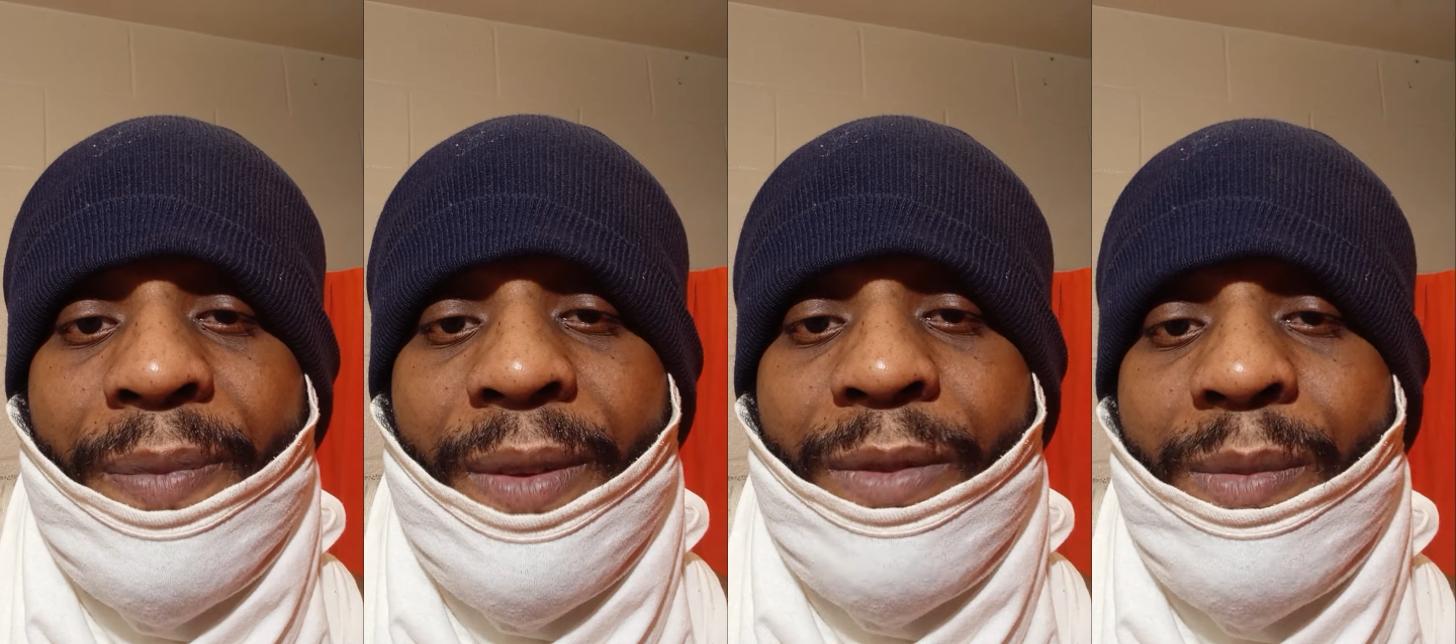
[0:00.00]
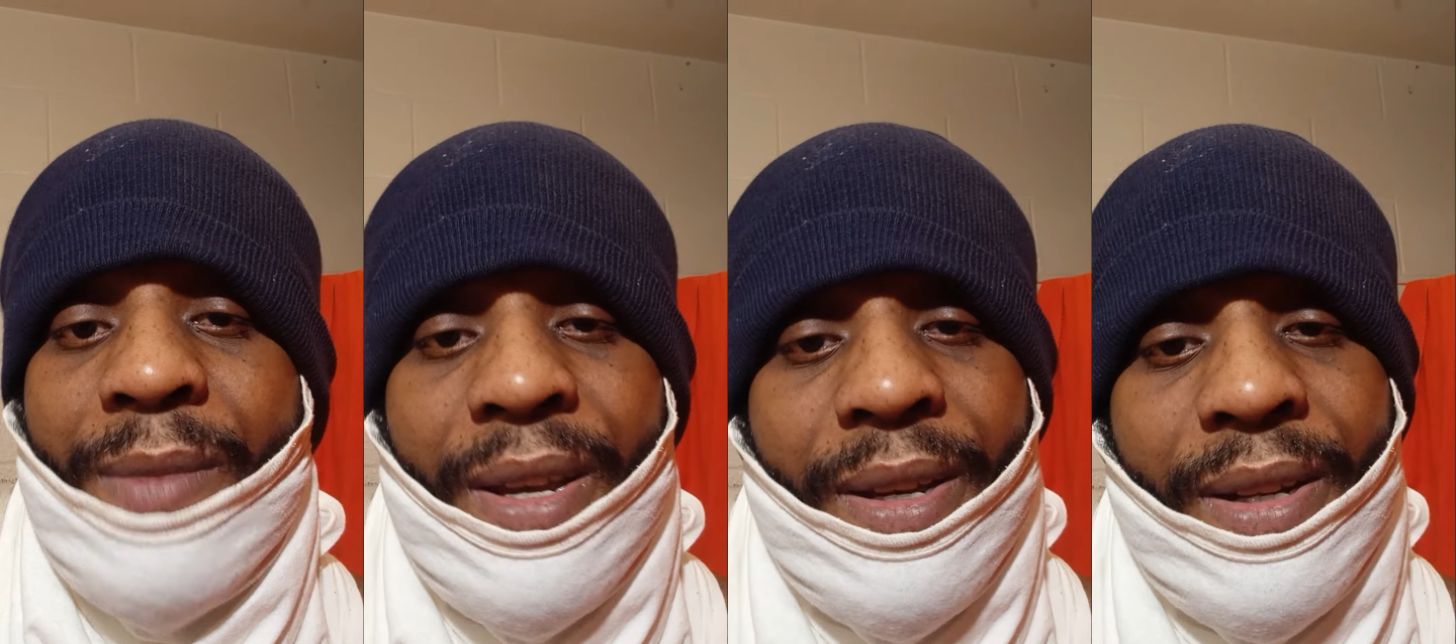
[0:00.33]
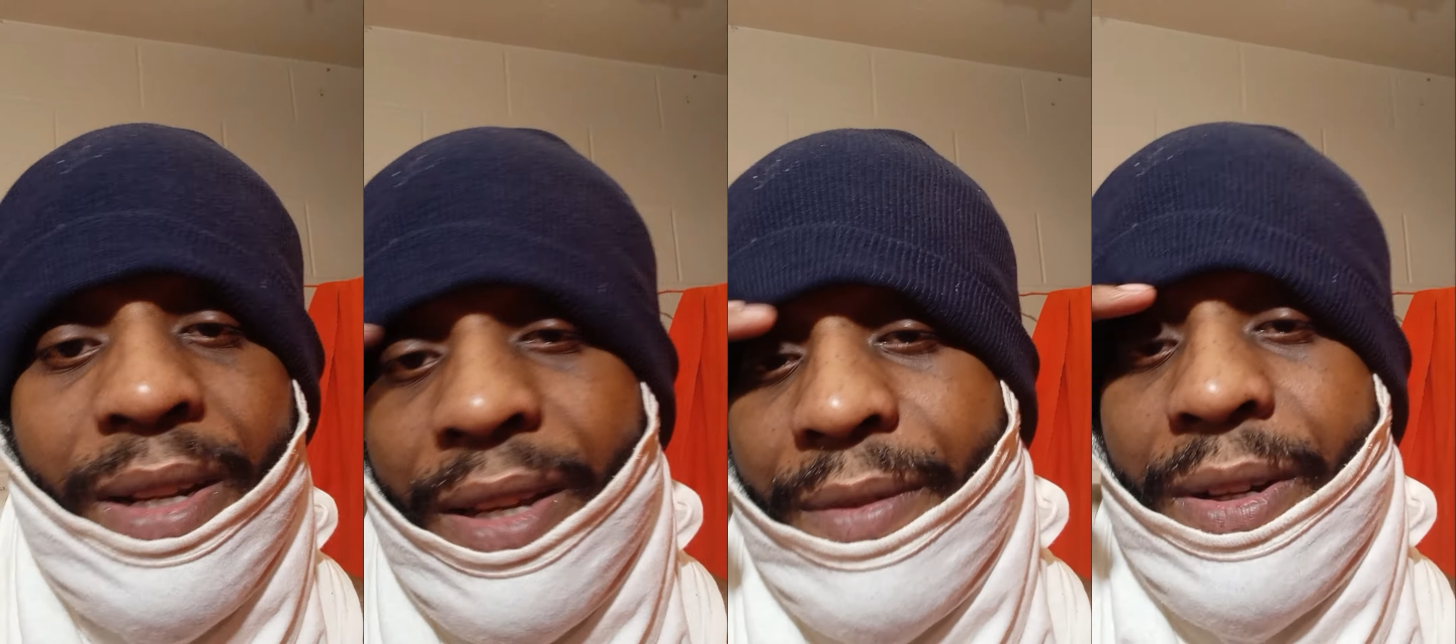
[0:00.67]
if you're making a
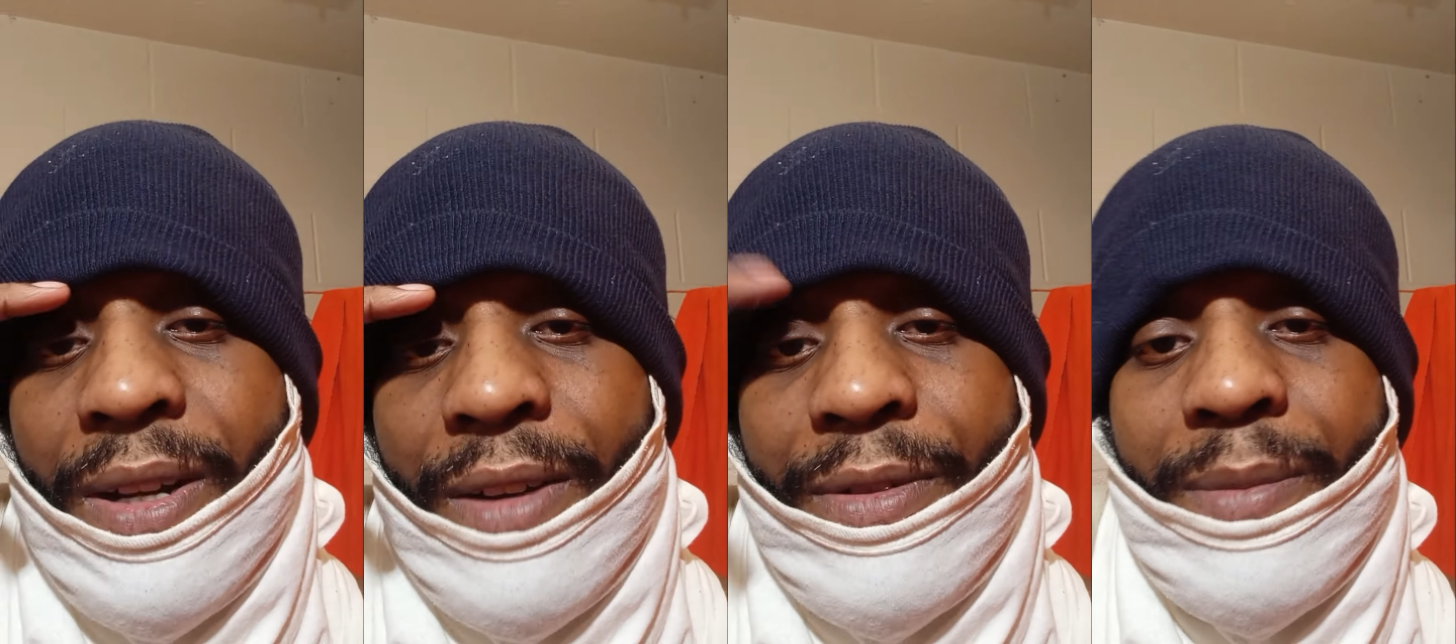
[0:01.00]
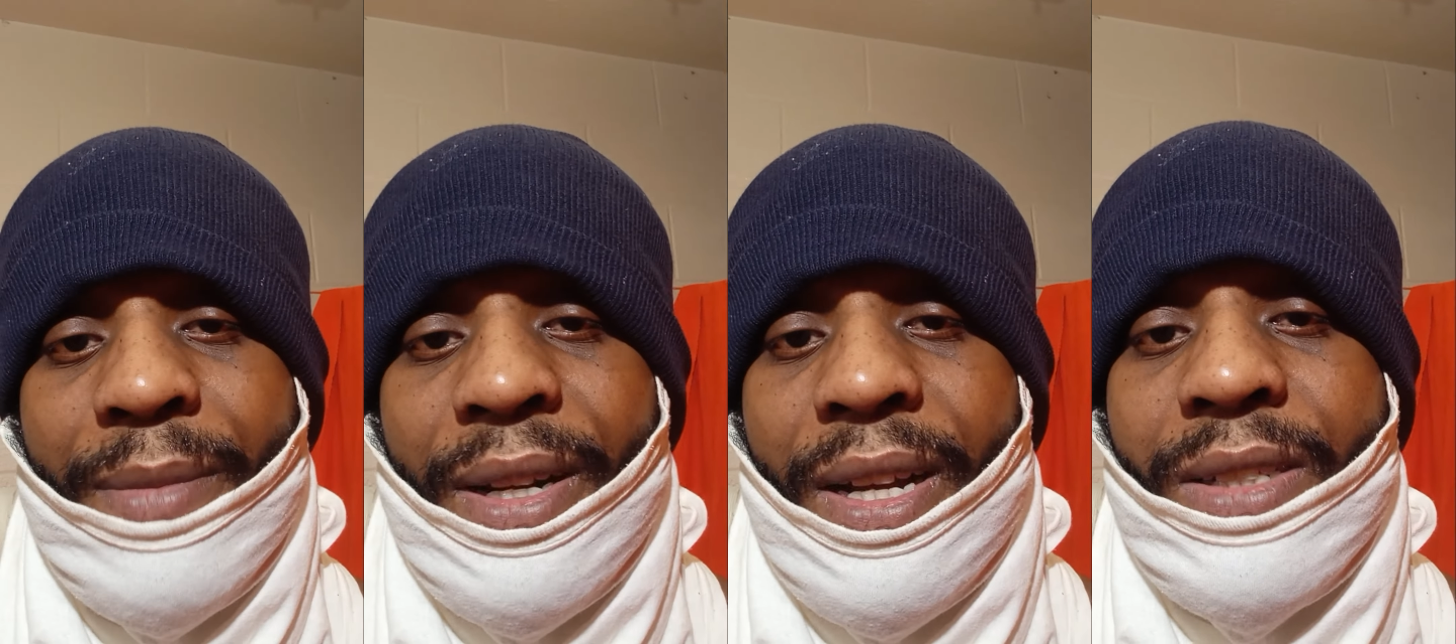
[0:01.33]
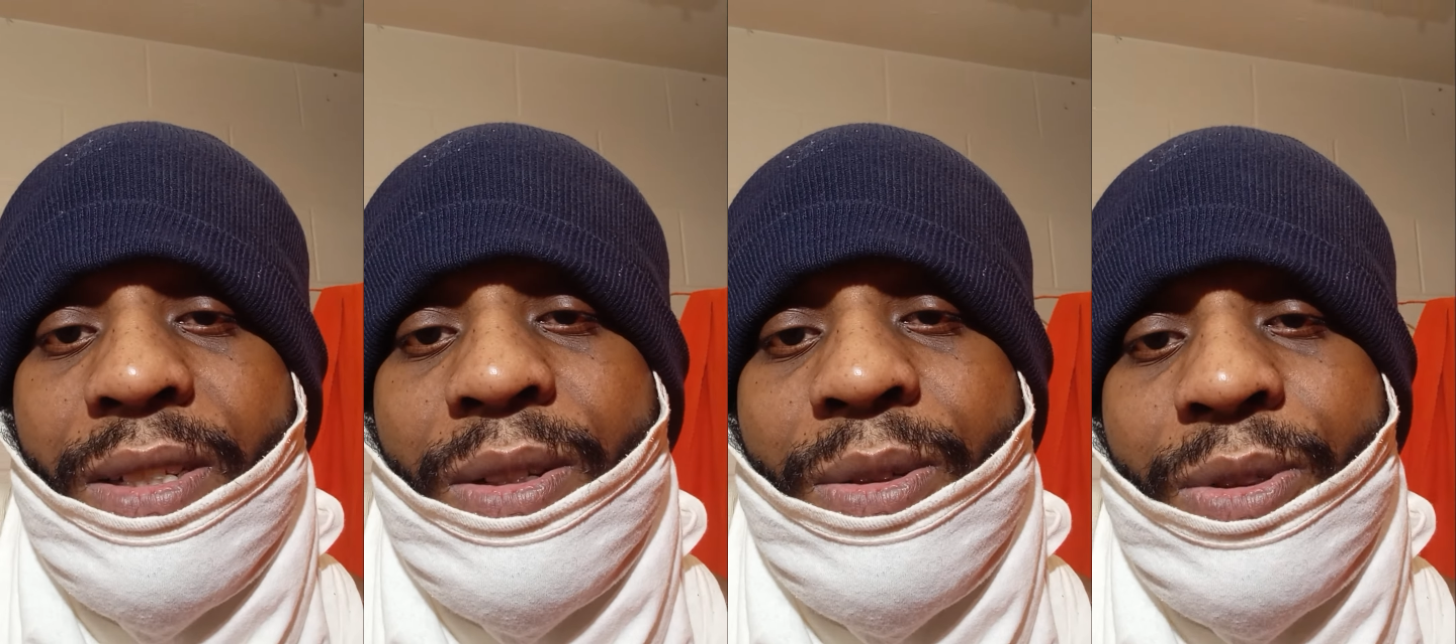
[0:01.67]
living off it, man, I
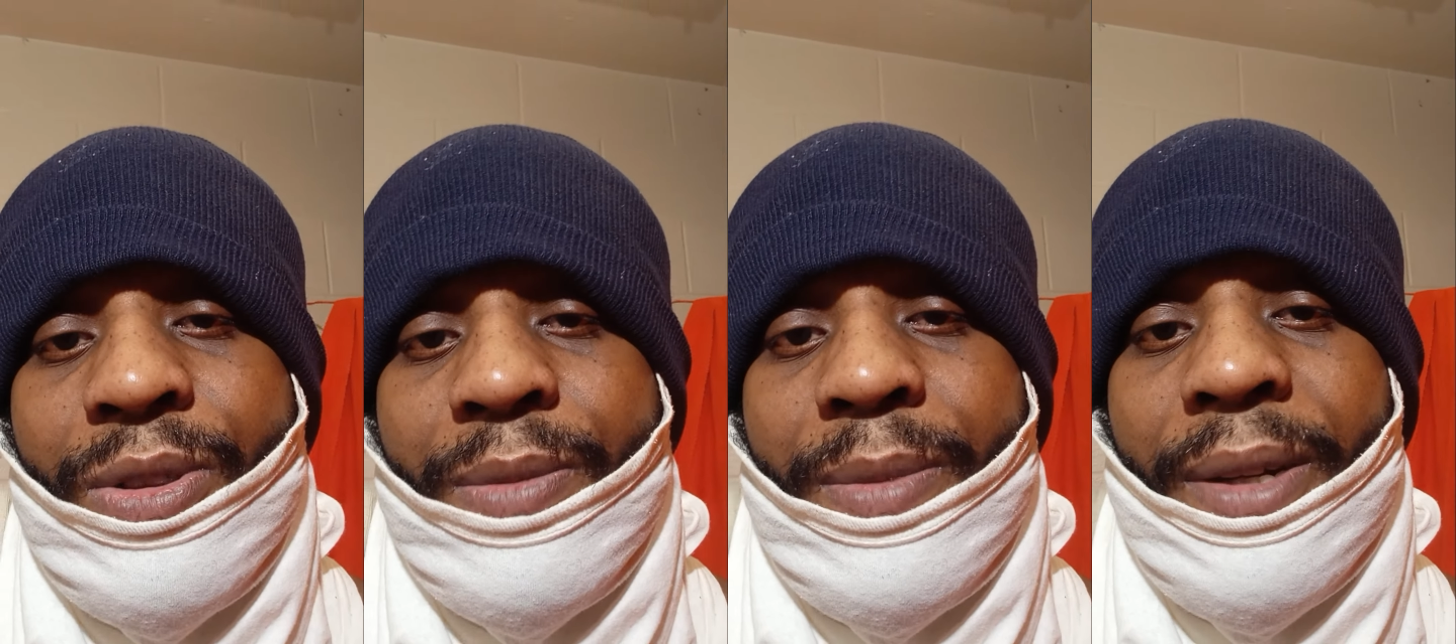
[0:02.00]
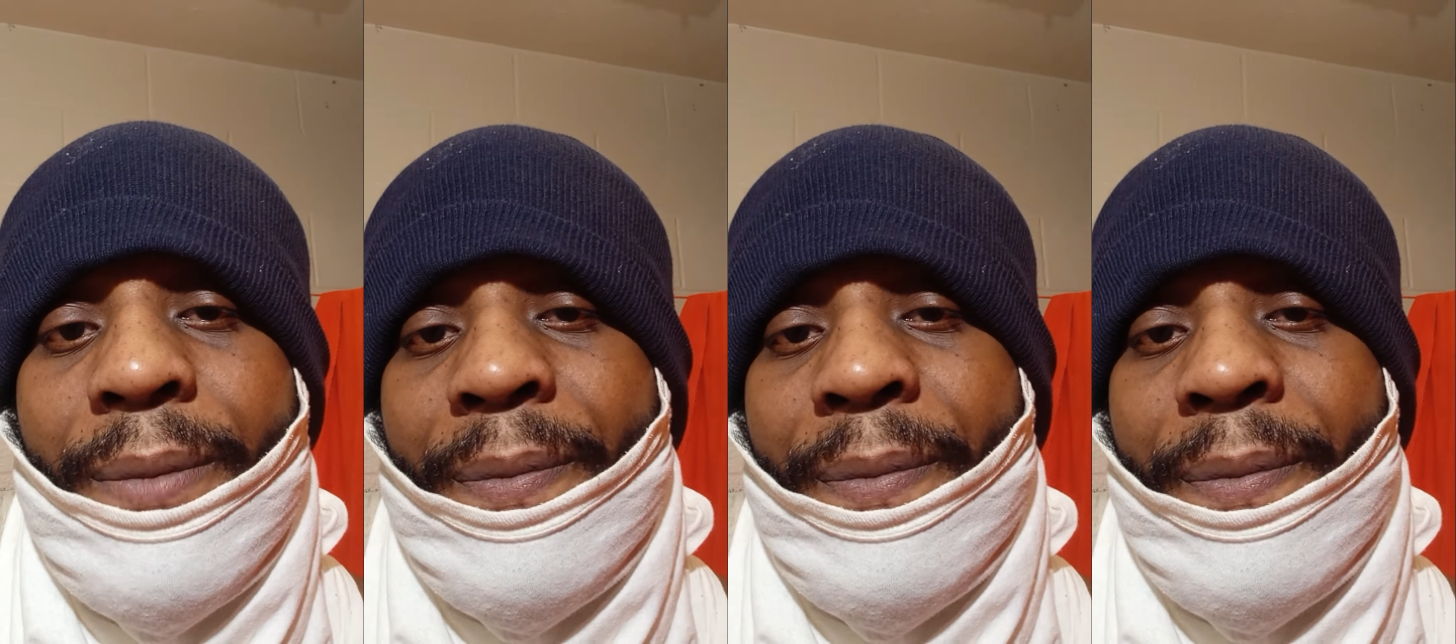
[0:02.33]
salute you. But